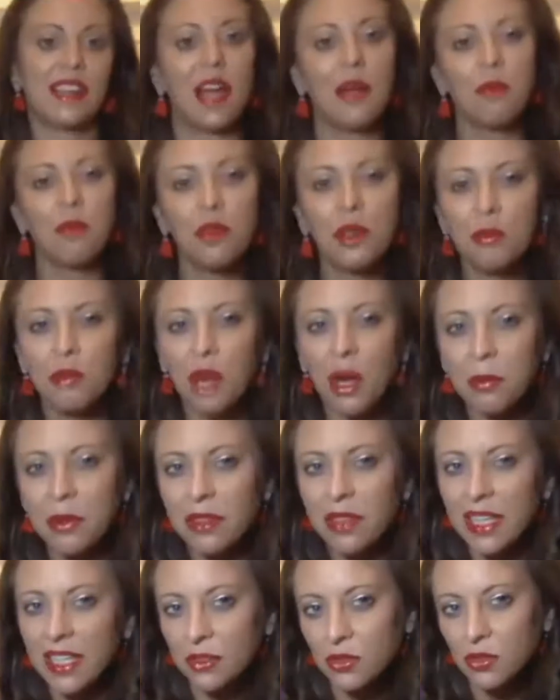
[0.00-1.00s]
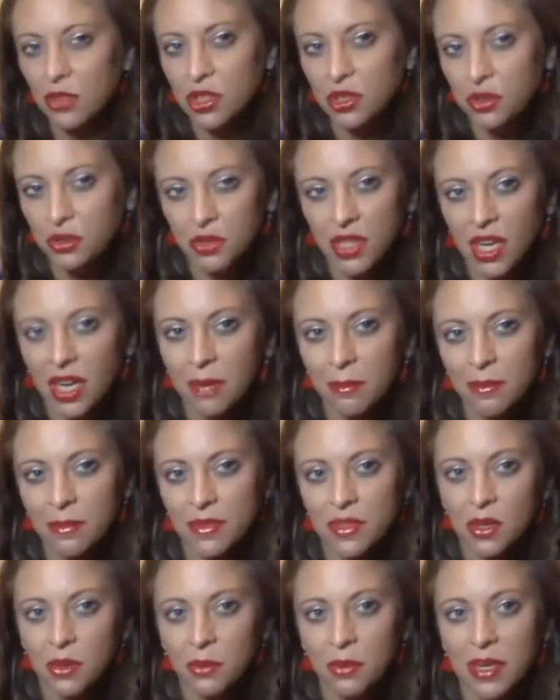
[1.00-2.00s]
brewing probably 2
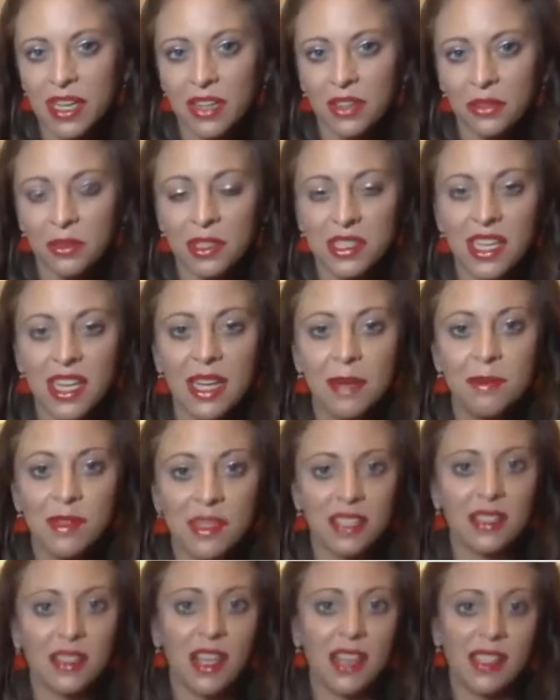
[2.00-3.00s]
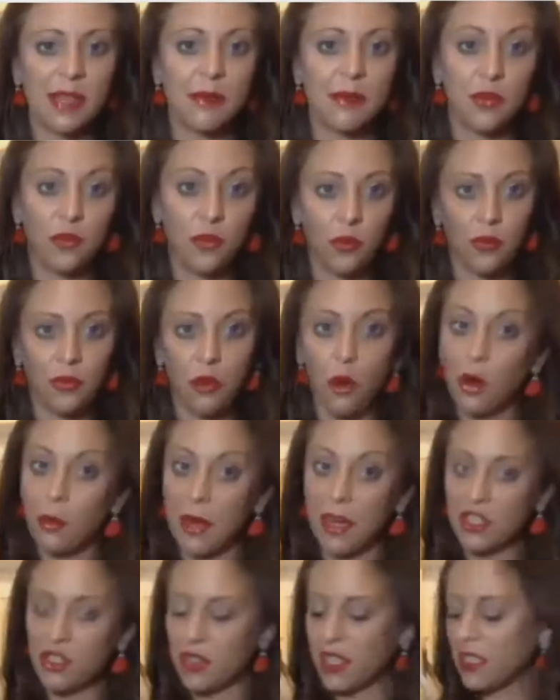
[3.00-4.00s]
times a week, 3 times, a lot of times for
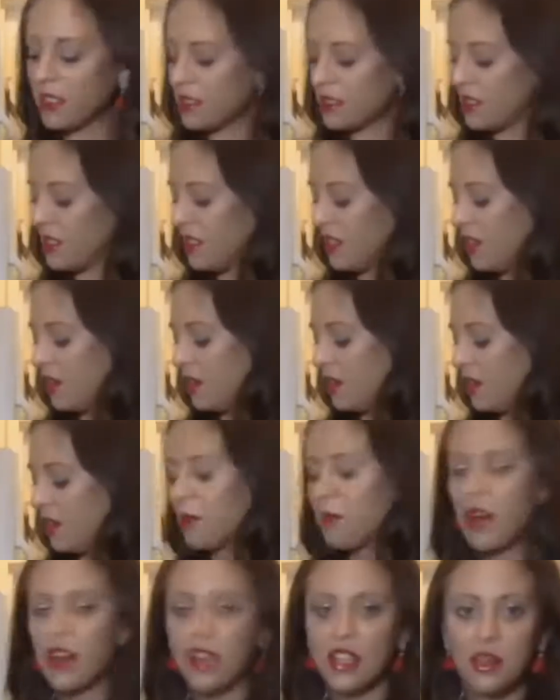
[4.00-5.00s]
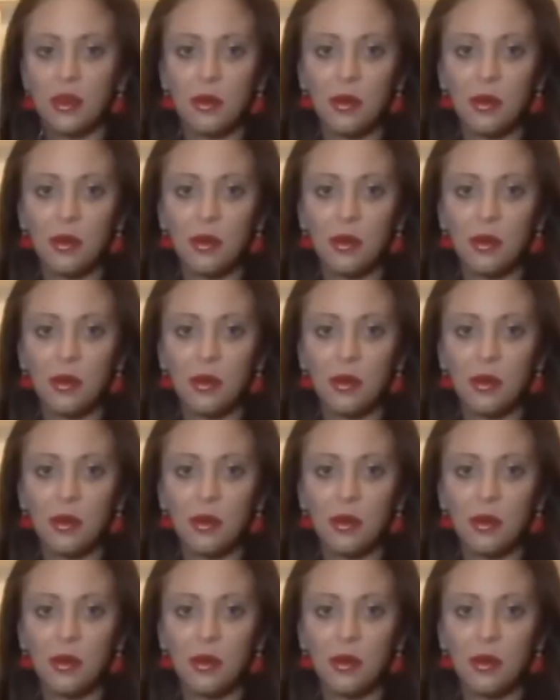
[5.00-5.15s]
my drinks. What about you?